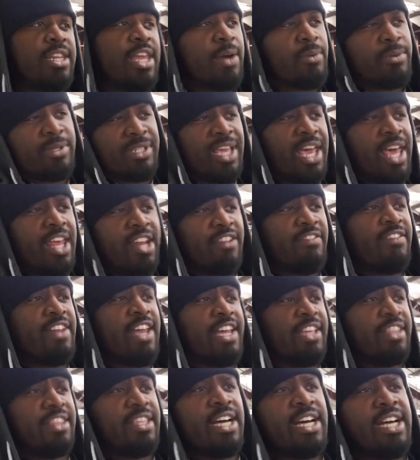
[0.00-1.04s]
That was kind of
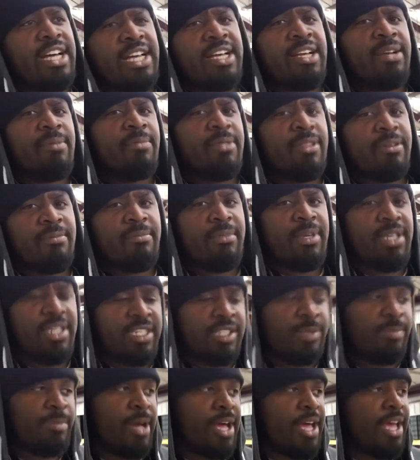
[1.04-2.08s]
like the hub, the meet
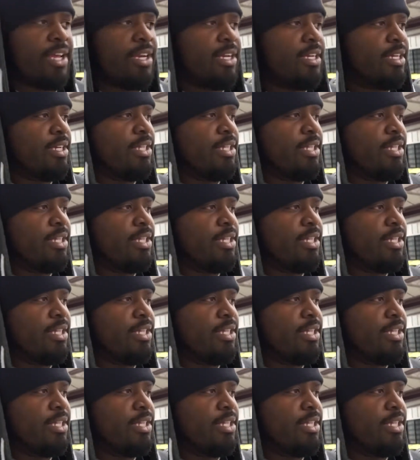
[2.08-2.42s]
spot.